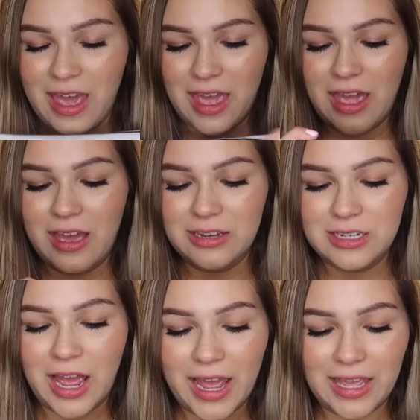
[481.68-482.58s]

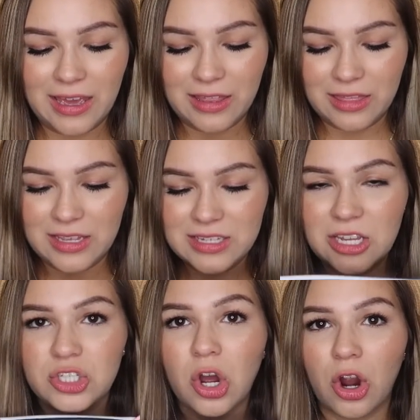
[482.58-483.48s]
And I get these
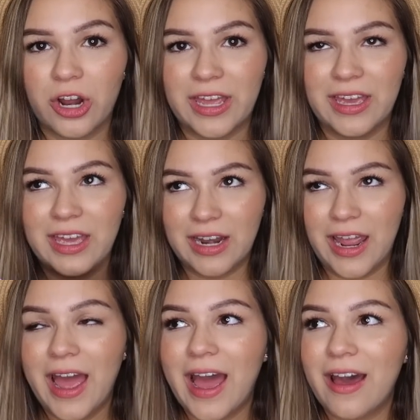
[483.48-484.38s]
at Target, and
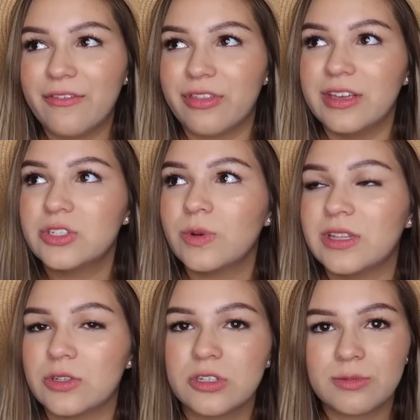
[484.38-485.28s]
I have this
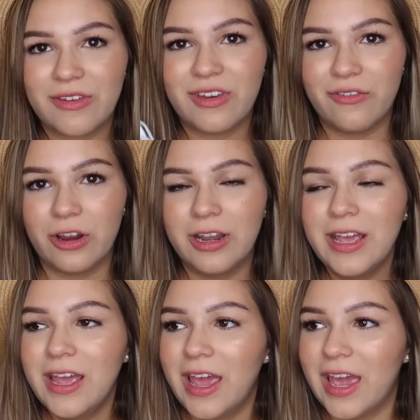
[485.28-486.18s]
one's my favorite,
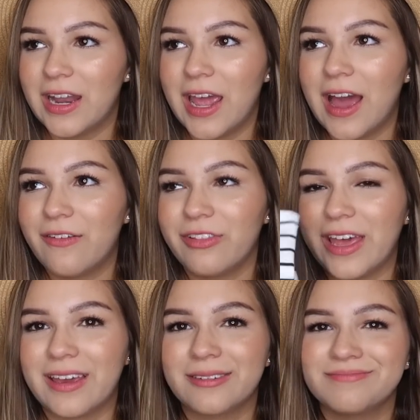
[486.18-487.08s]
and I have
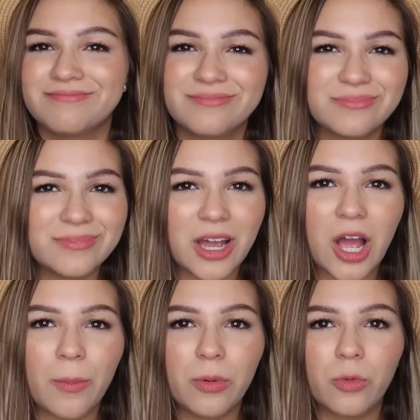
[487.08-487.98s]
like a
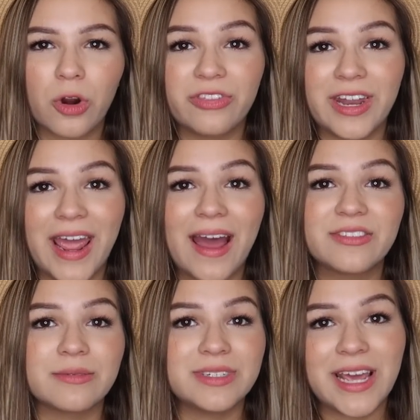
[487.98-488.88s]
couple more, and then I
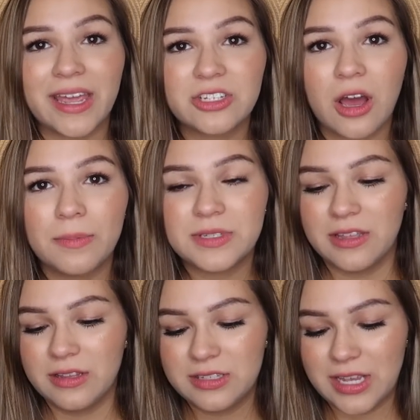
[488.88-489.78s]
have some tank tops
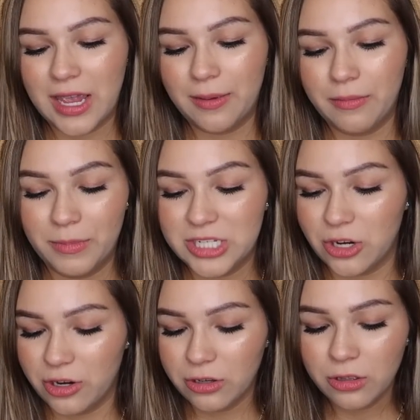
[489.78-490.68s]
in the same
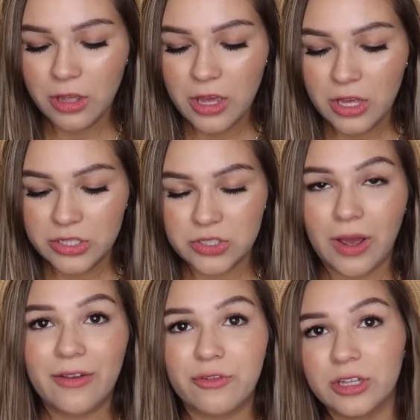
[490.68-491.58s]
material.
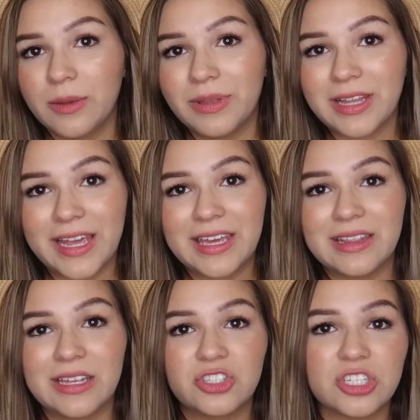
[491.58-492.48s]
So I've really been
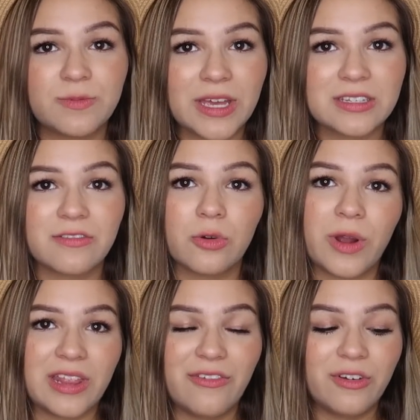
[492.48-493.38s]
liking these just because of the
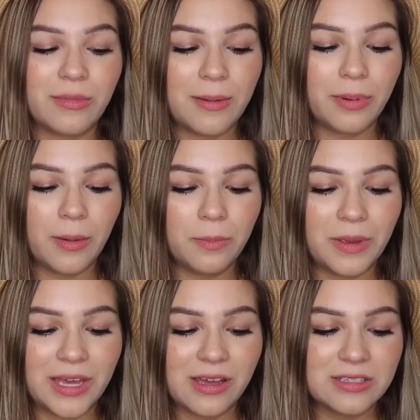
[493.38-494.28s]
way they fit my bump,
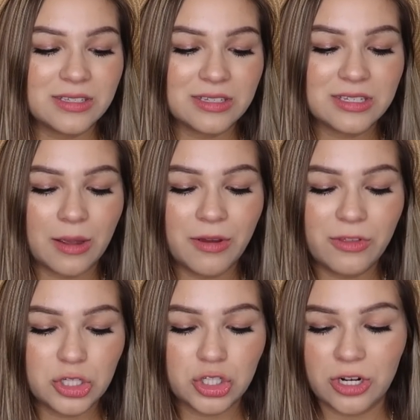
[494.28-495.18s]
because some
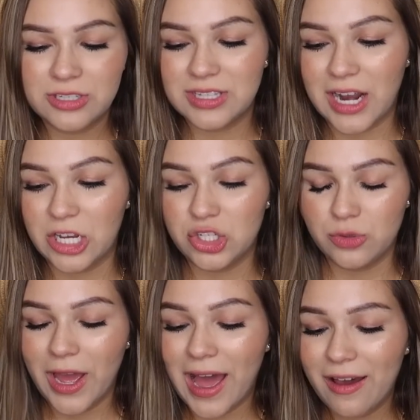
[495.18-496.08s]
of the shirts that I
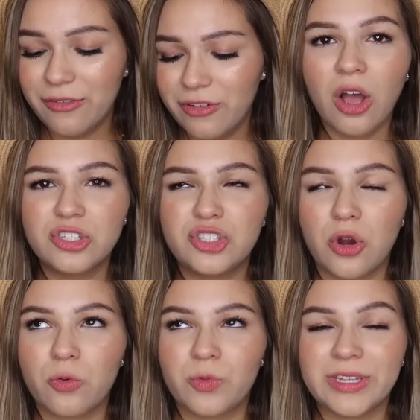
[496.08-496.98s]
do have
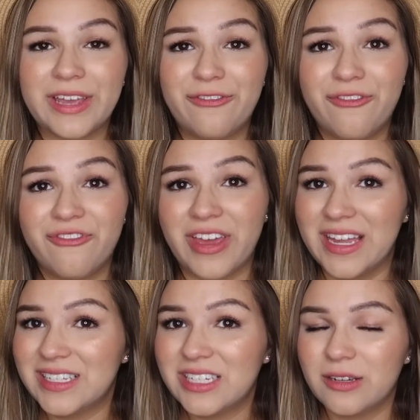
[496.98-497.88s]
don't really
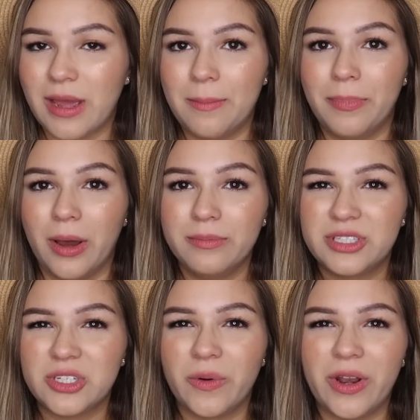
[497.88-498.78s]
fit to my bump,
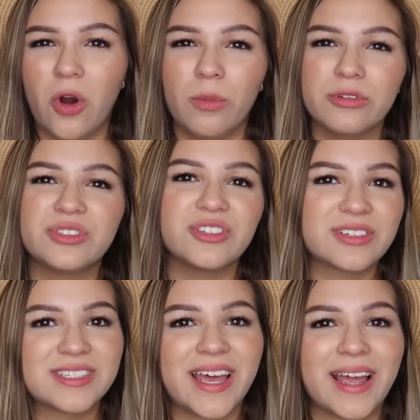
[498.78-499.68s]
so it almost
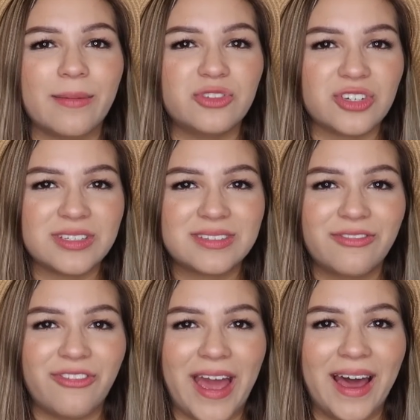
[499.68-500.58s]
looks like I'm just
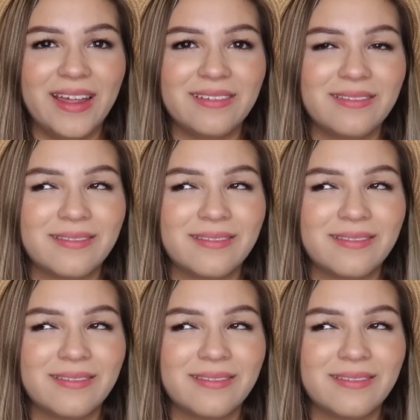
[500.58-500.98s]
fat.